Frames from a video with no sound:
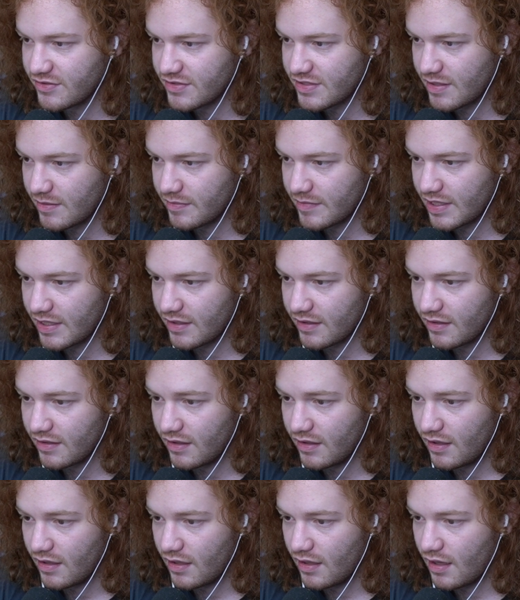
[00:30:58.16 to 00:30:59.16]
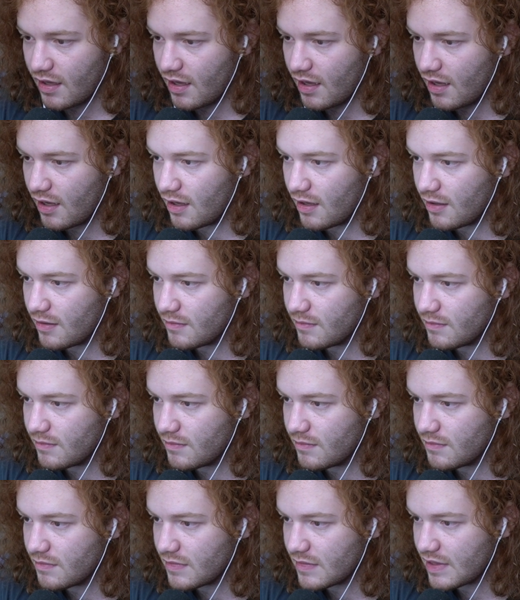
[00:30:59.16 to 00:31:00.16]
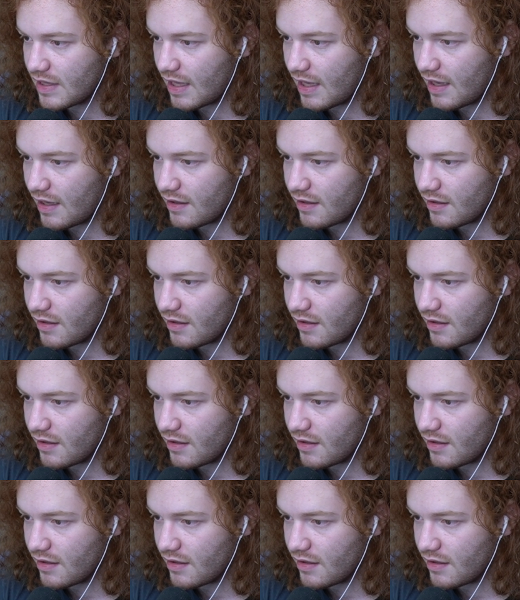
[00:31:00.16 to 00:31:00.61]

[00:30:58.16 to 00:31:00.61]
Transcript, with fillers: or something. Um, that,